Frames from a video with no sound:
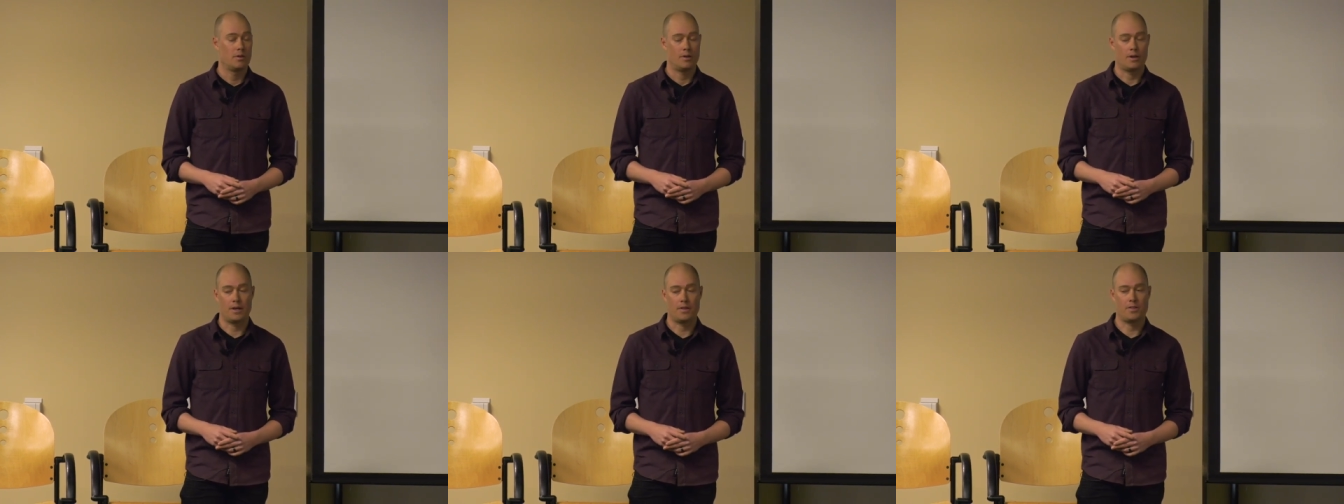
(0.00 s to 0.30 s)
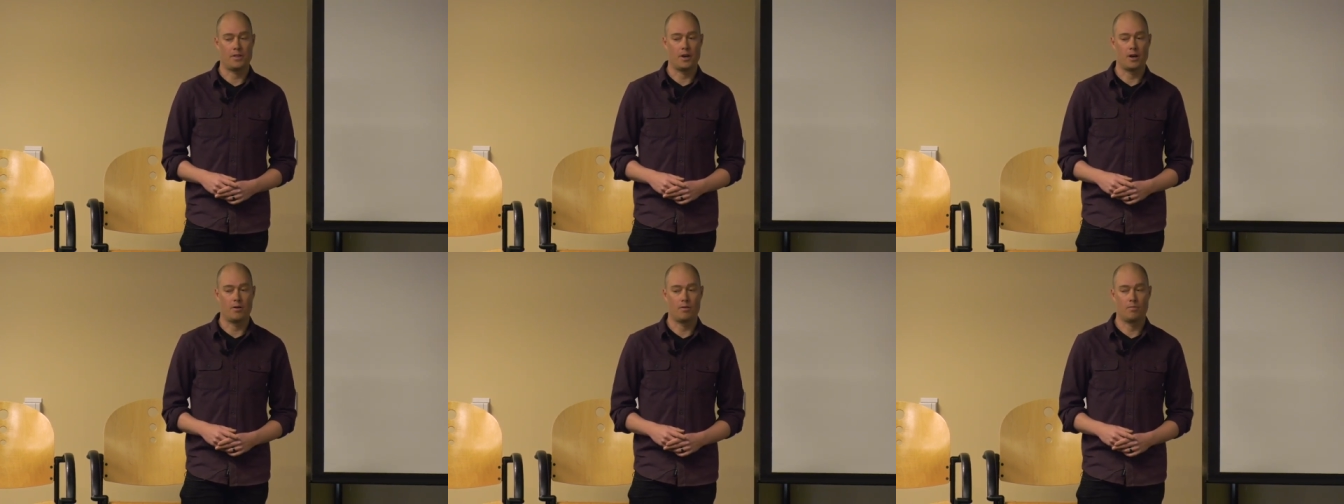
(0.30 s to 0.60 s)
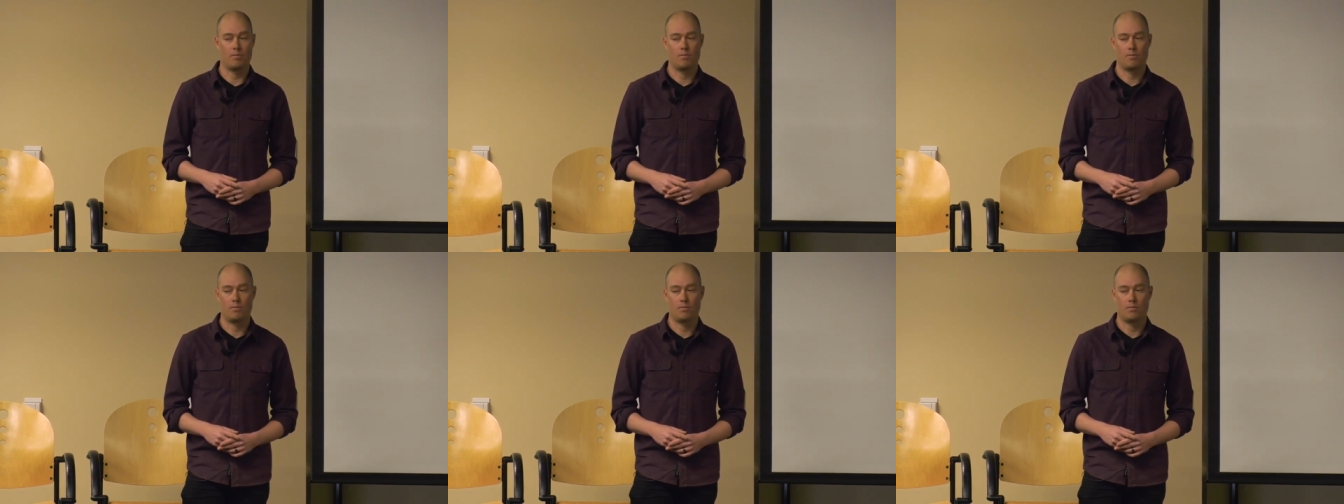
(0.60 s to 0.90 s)
I
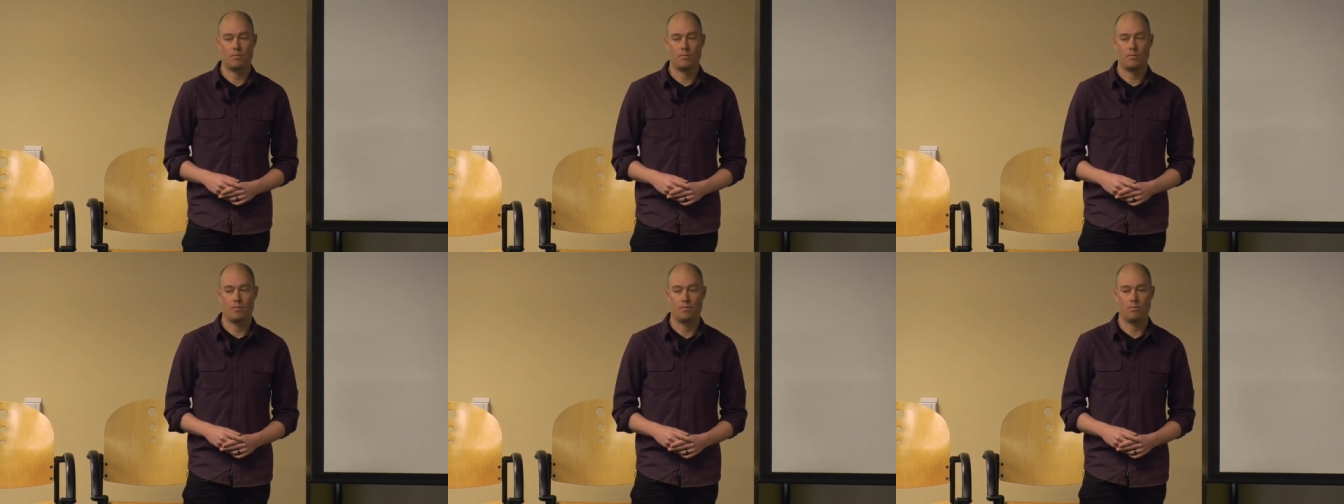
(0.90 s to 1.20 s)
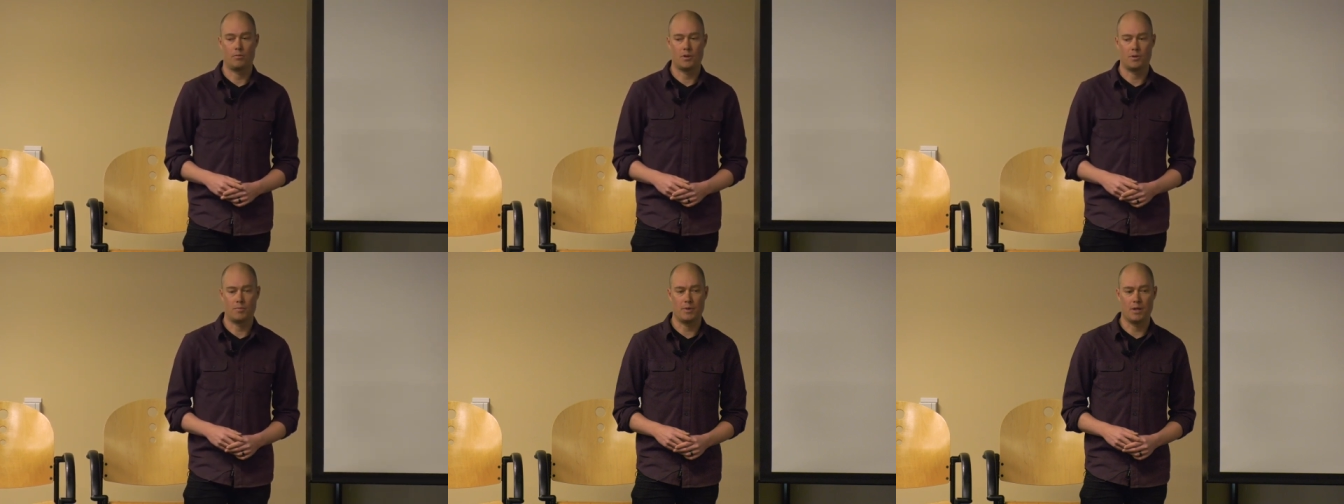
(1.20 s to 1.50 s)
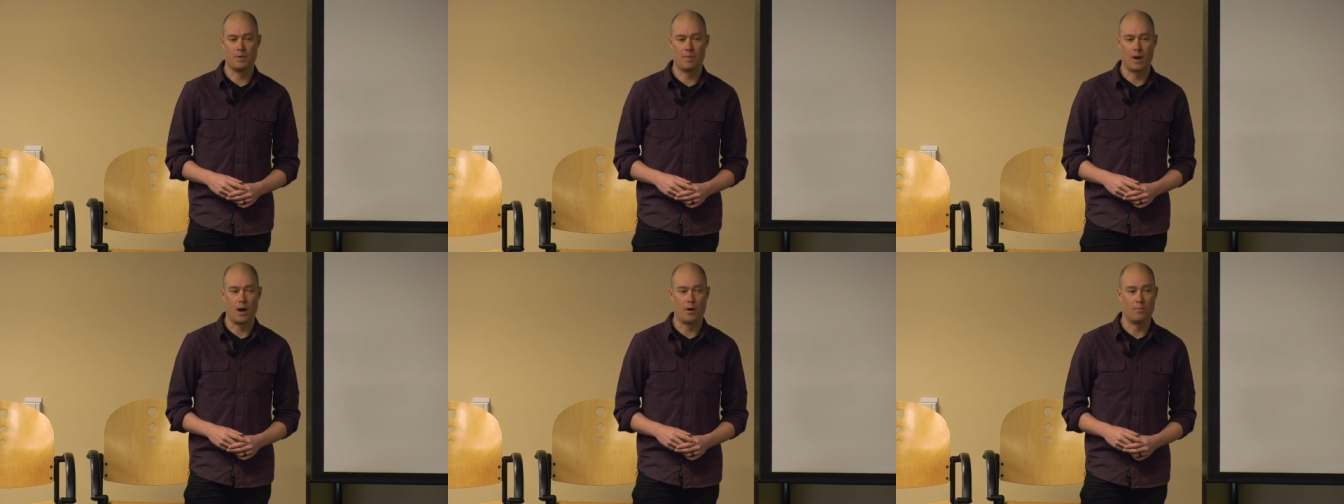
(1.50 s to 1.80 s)
thought, what do you
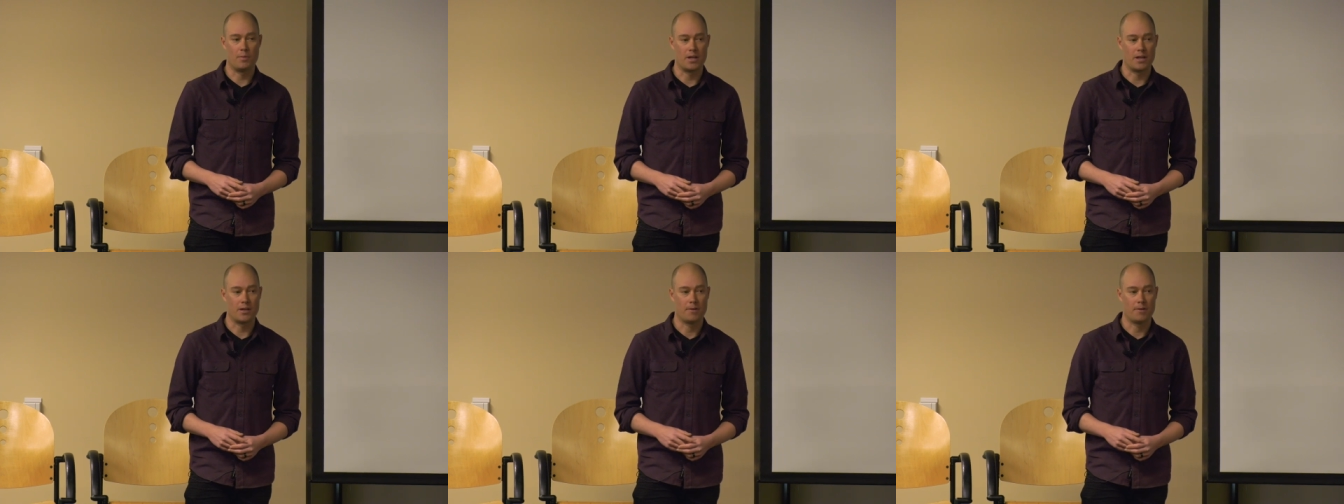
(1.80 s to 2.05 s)
mean about me?